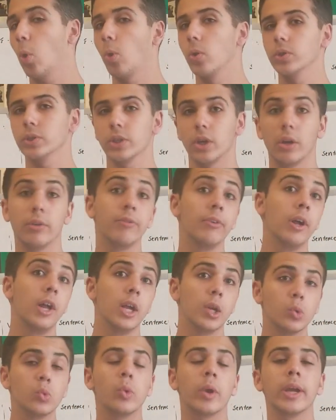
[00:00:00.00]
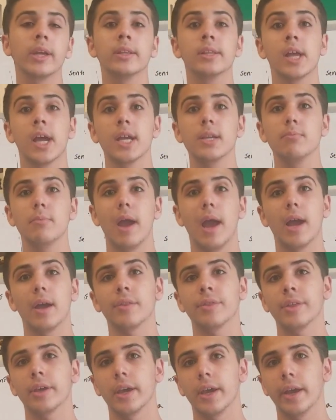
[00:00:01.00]
course of grade 9 math,
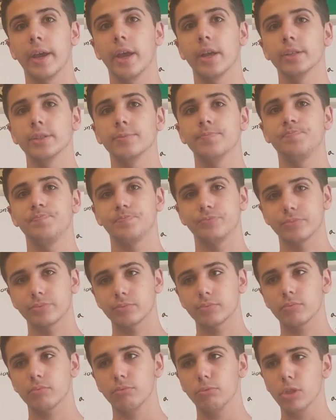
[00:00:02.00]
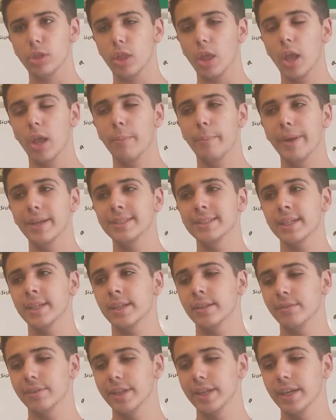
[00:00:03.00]
and
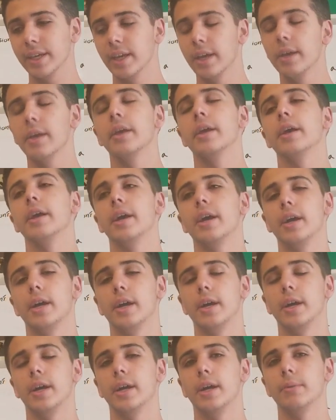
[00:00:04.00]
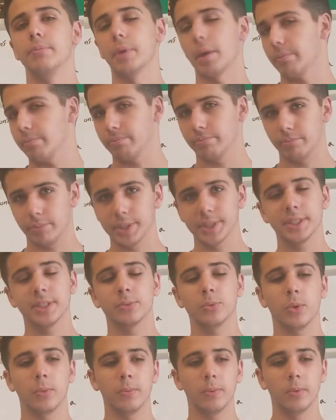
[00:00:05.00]
basically, this is
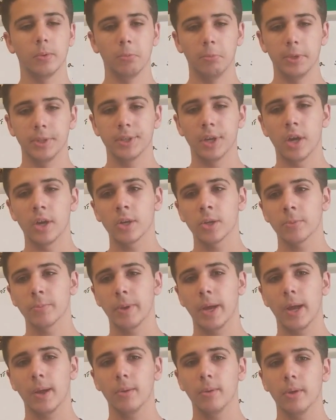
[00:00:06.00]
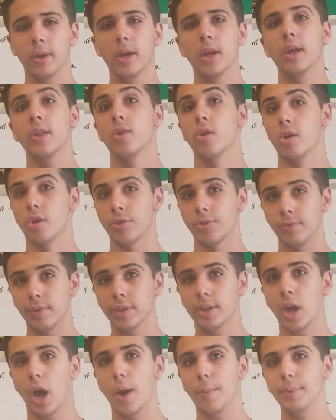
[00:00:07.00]
what we will be talking about. There are three
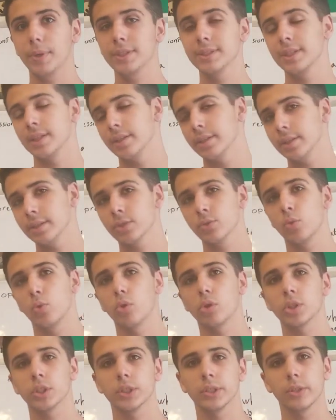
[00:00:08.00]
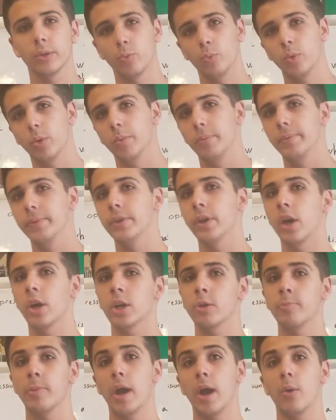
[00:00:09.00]
topics in this course. We will be talking
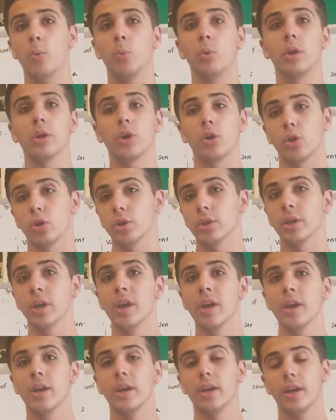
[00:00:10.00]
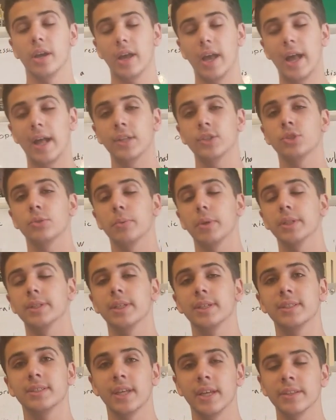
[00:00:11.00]
about what are
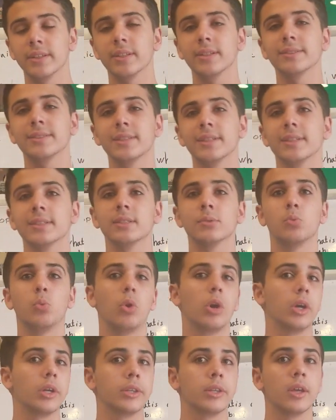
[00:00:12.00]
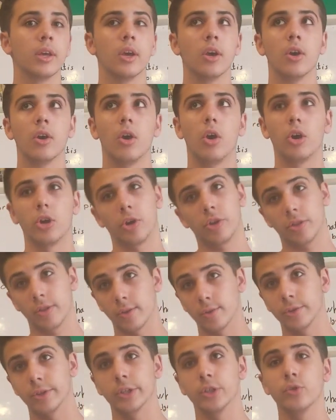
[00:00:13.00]
algebraic sentences, what are their
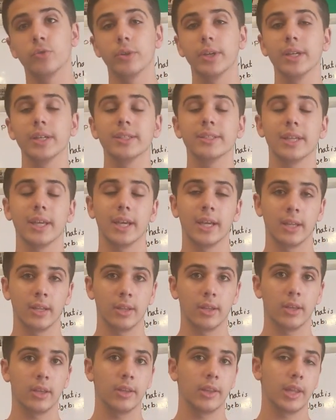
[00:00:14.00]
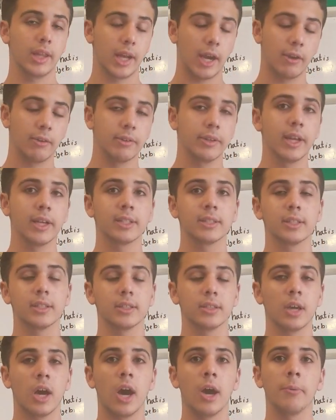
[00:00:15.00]
degrees, and our next
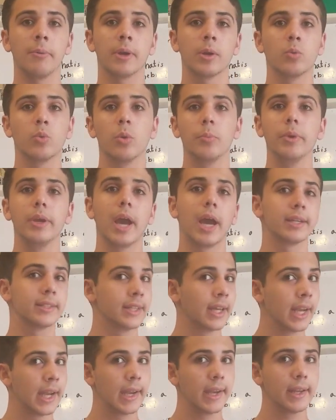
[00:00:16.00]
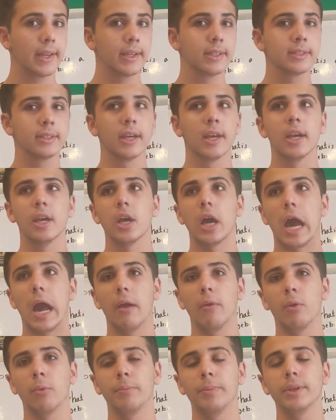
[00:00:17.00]
topic will be identities. I
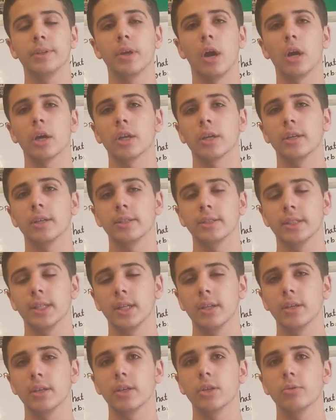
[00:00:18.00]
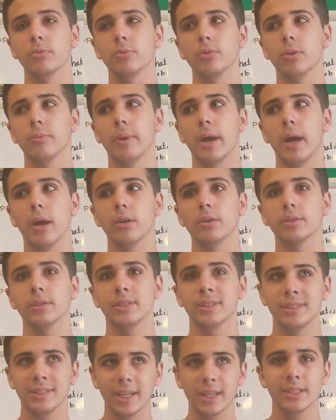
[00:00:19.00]
will be talking and telling you about
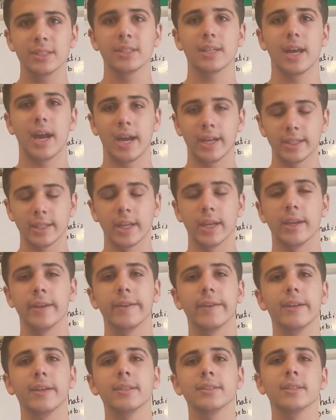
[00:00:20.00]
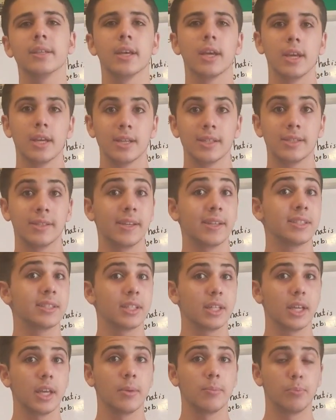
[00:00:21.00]
six identities, six
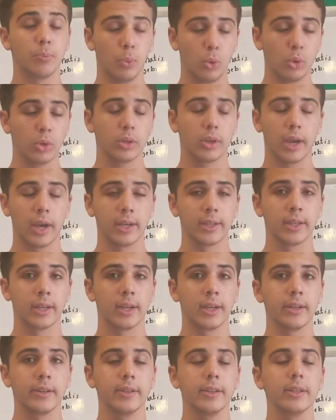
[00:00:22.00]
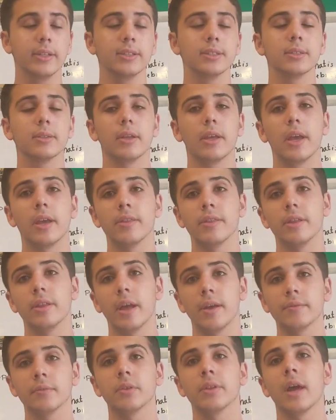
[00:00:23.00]
important identities, and then
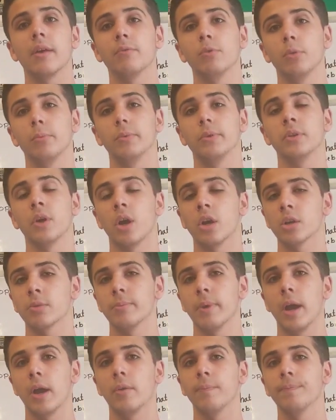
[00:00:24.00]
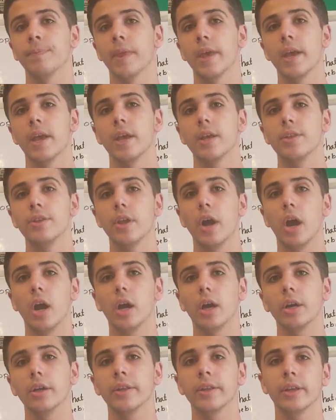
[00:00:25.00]
after that we'll be talking about
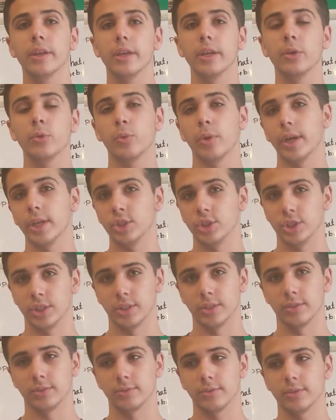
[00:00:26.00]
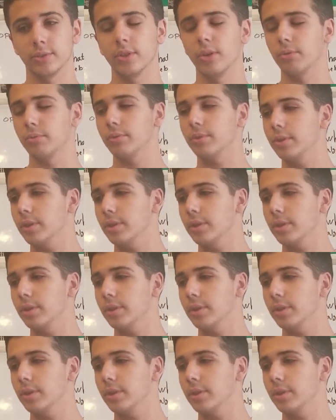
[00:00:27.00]
non-equations. No,